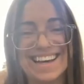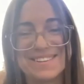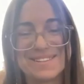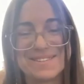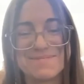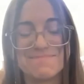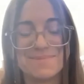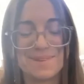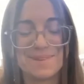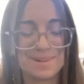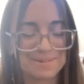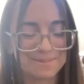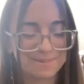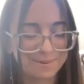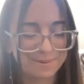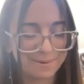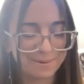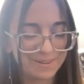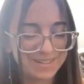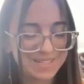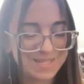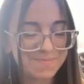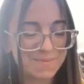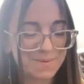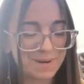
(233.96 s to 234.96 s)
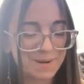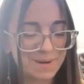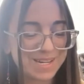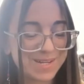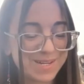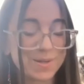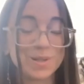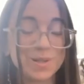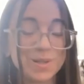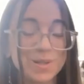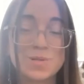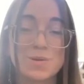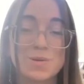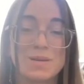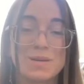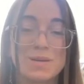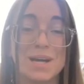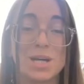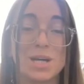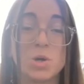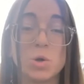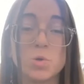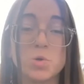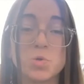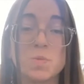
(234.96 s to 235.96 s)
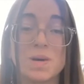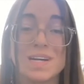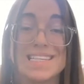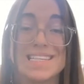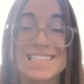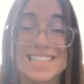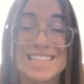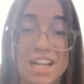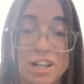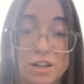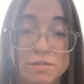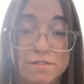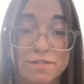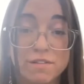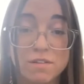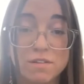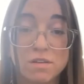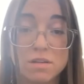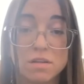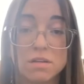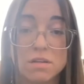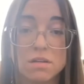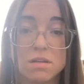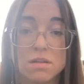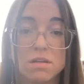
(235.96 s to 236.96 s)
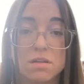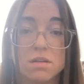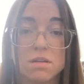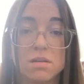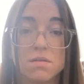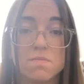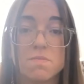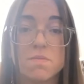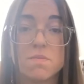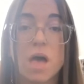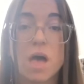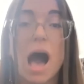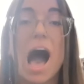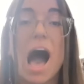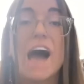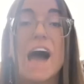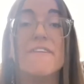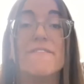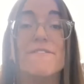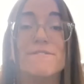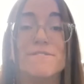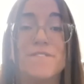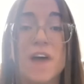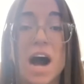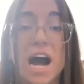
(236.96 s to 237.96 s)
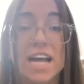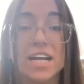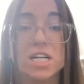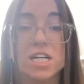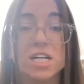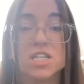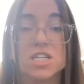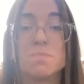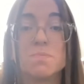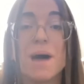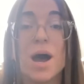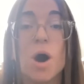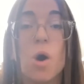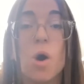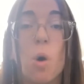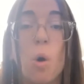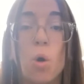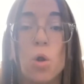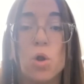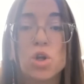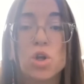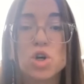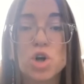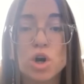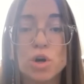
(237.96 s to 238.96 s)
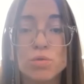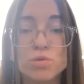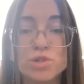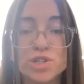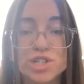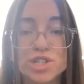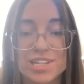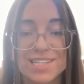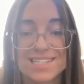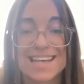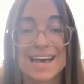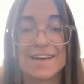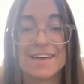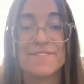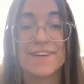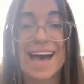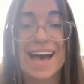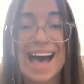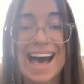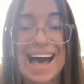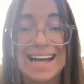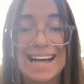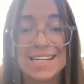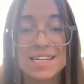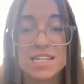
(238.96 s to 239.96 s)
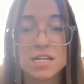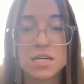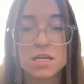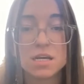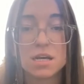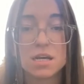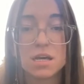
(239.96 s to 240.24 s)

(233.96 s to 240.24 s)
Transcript: was a beautiful, inspirational dream. I coached myself. I fired my old coaches I've had